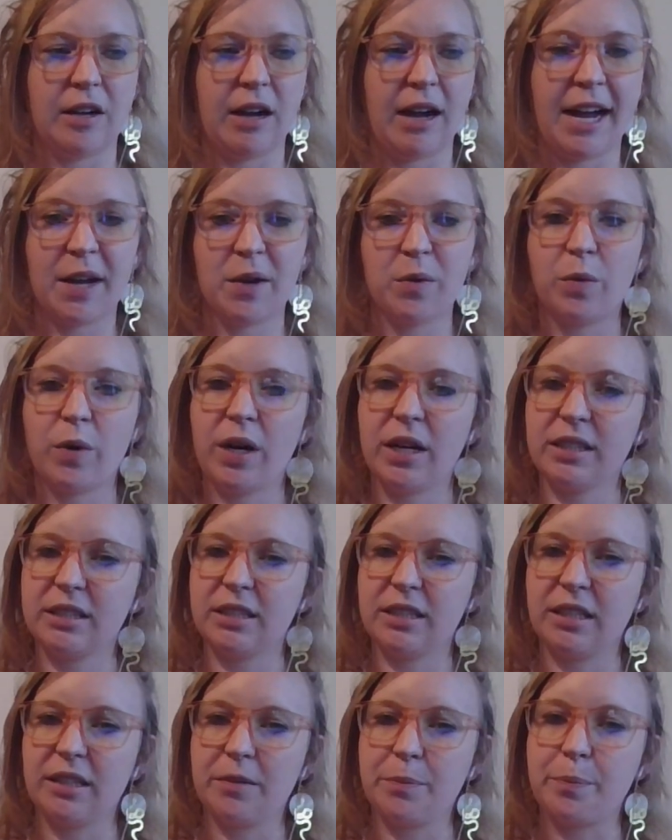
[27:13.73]
I want
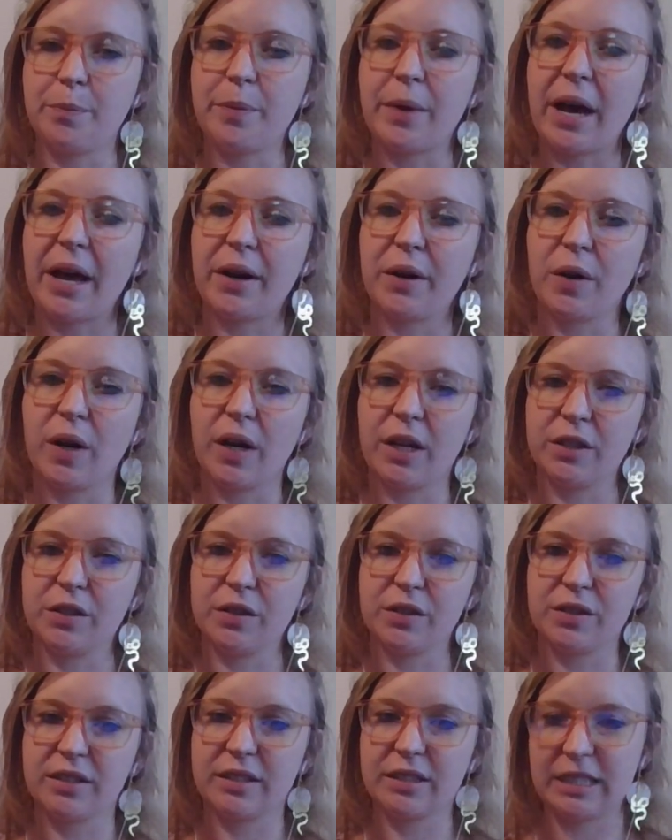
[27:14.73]
to better
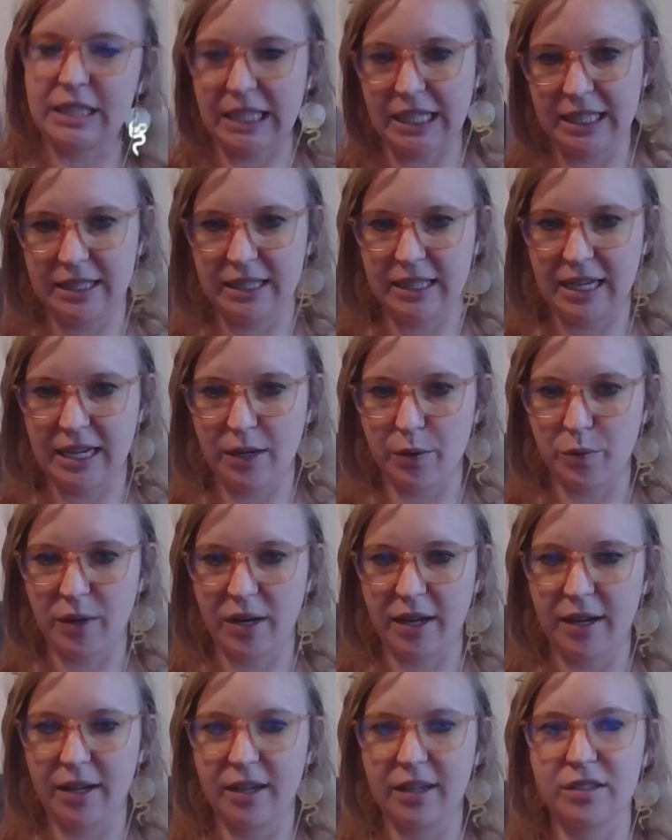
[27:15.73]
understand that,
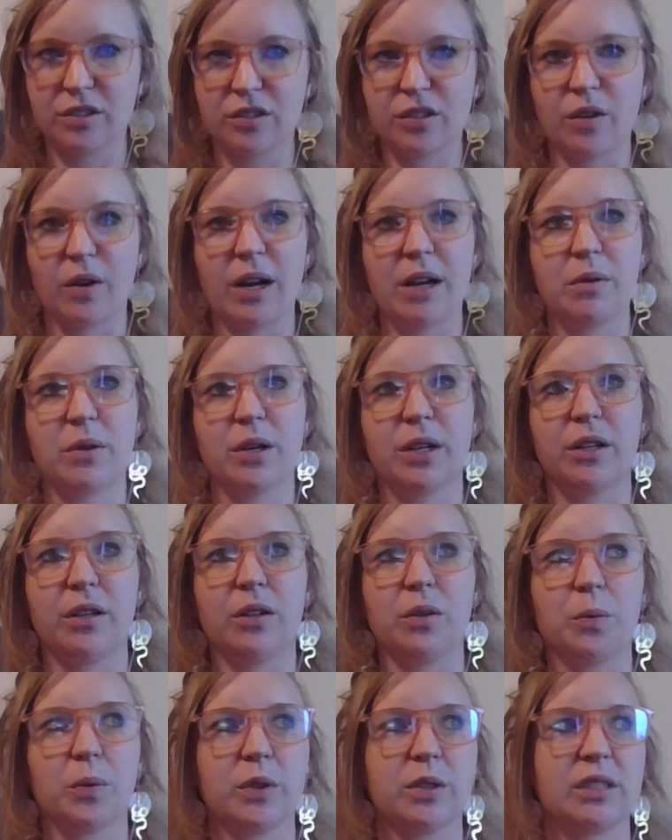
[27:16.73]
right? And so I want you
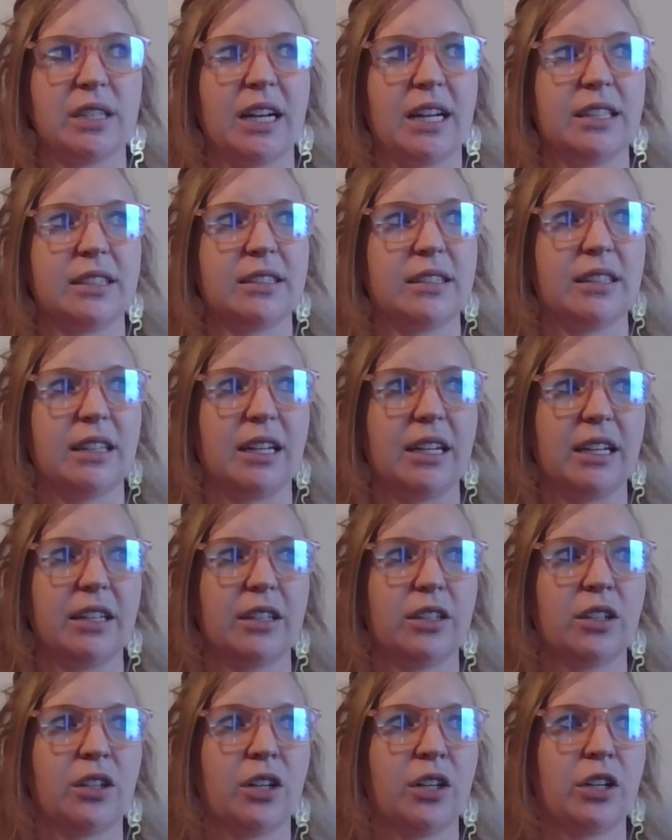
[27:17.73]
to pretend like
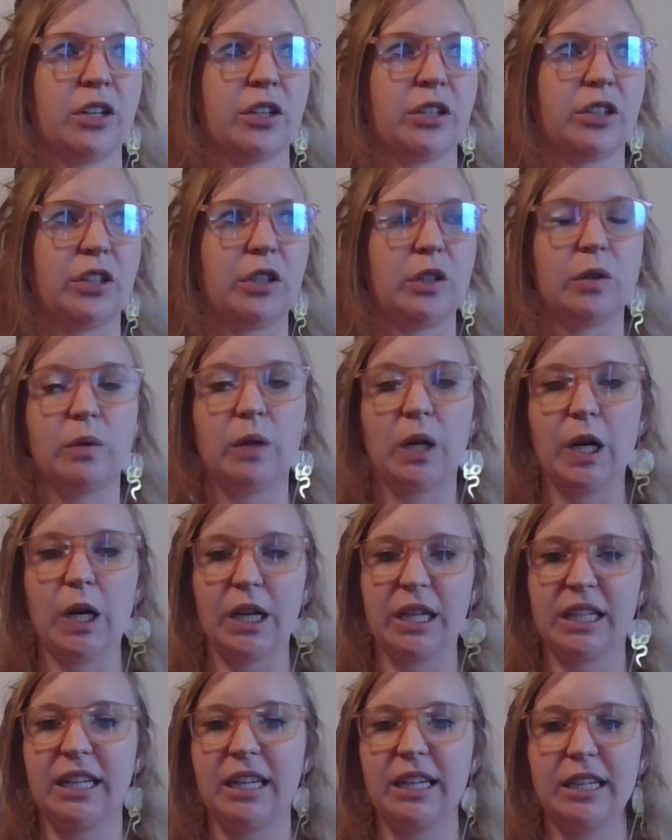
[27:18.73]
you are
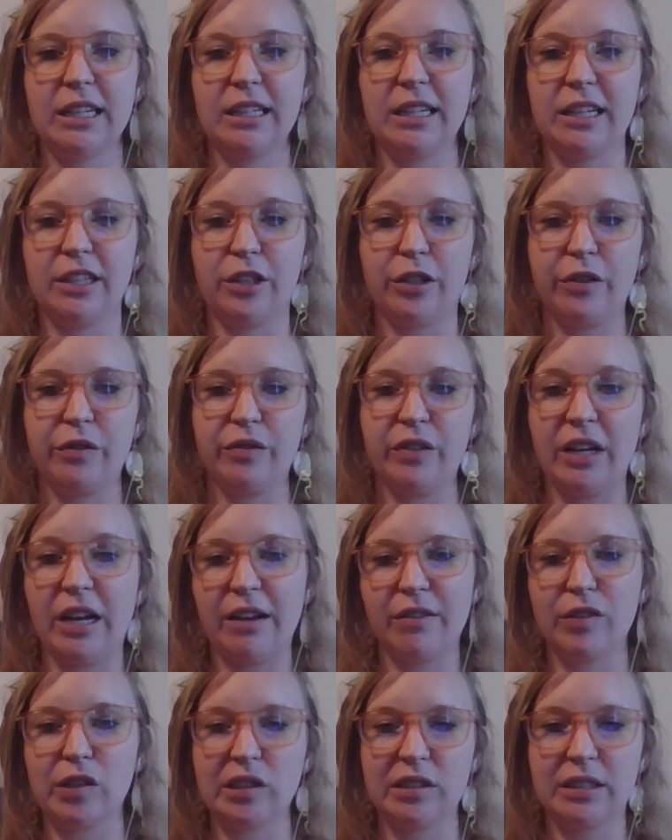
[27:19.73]
a kid and you've
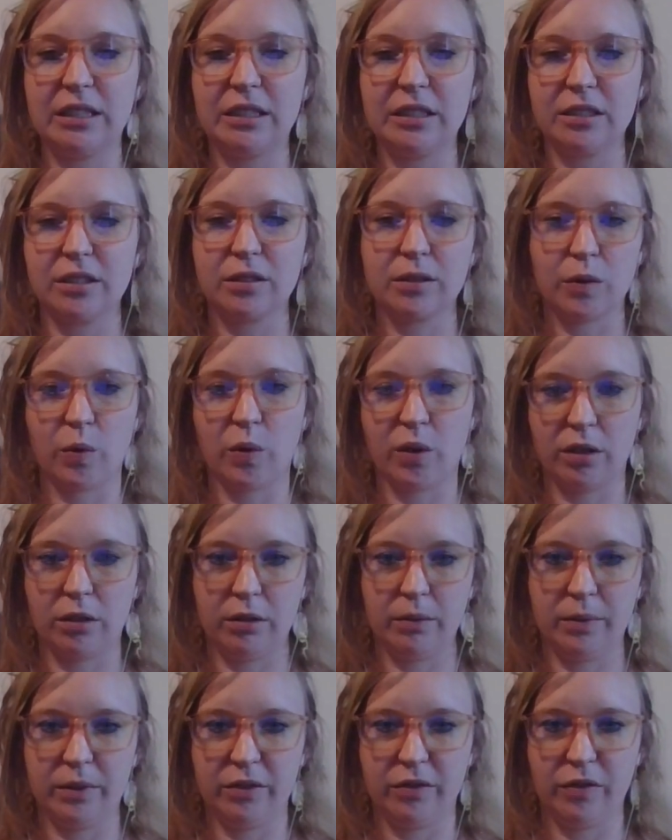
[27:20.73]
never seen a
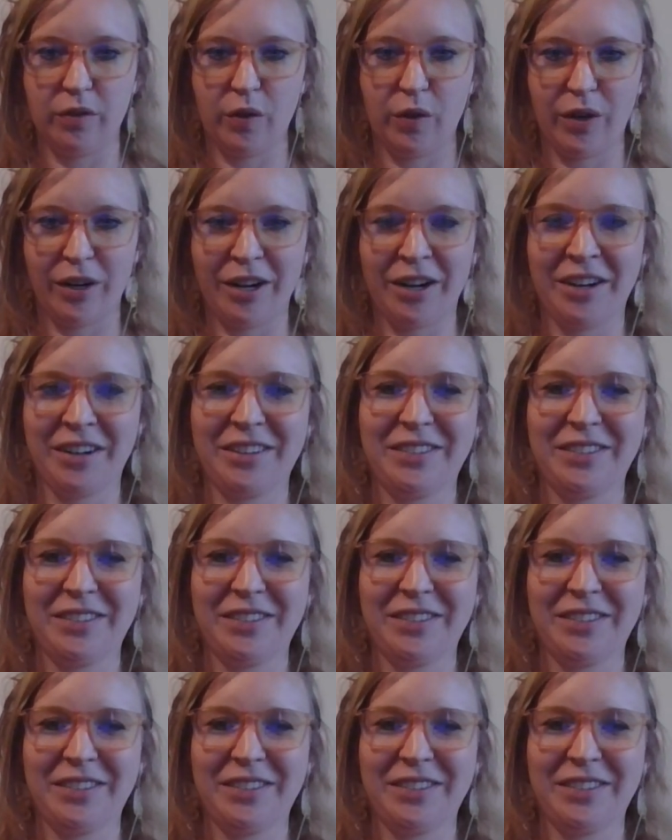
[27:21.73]
squirrel before,